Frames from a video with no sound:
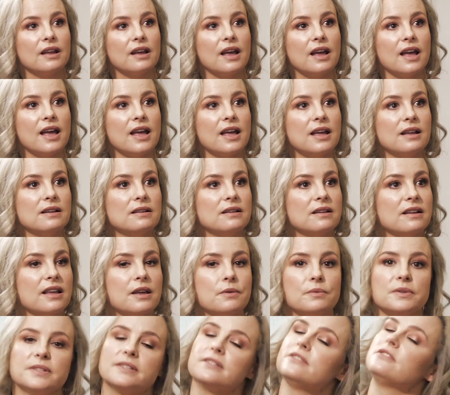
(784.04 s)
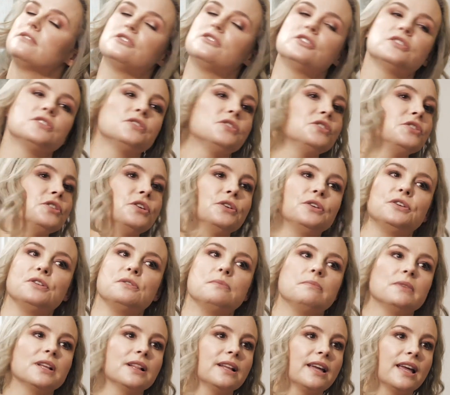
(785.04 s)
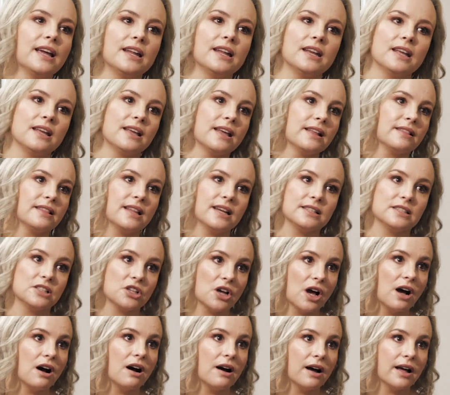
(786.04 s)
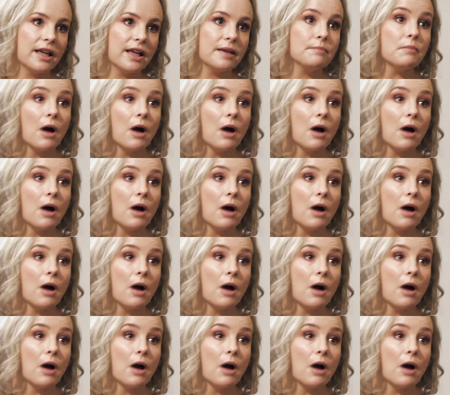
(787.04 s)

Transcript: And it was just too humiliating at that time.